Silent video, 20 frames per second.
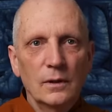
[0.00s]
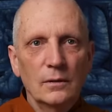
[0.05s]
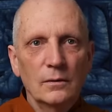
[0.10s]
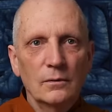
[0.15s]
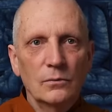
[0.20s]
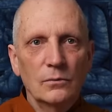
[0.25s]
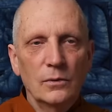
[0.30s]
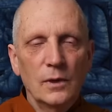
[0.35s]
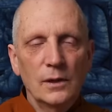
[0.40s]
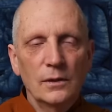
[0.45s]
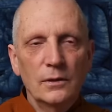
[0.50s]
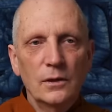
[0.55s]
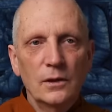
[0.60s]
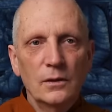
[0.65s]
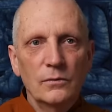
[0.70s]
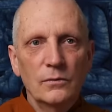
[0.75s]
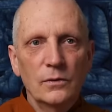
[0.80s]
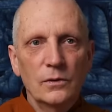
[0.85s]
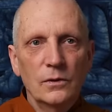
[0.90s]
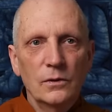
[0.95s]

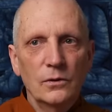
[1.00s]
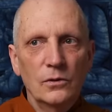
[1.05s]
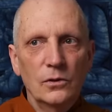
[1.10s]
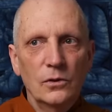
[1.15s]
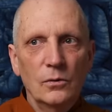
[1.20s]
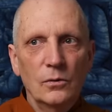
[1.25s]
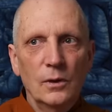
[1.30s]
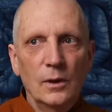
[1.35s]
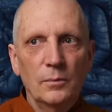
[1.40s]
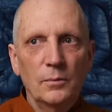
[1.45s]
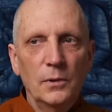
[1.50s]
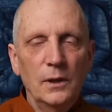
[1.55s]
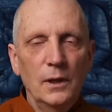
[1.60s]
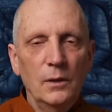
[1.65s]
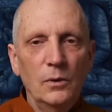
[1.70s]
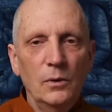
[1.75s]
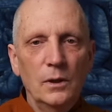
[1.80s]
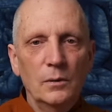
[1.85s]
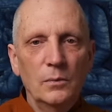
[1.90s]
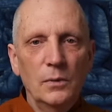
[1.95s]
relatives show up and they
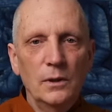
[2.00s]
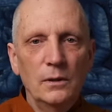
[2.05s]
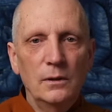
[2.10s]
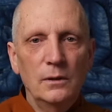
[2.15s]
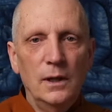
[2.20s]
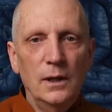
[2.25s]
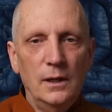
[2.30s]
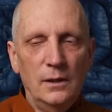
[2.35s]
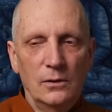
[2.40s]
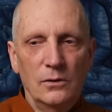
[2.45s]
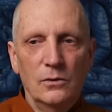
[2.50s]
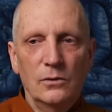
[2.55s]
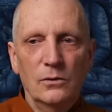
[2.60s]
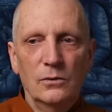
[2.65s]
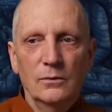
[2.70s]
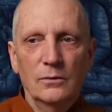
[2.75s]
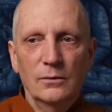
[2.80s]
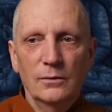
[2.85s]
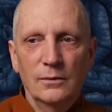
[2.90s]
want to be nuns.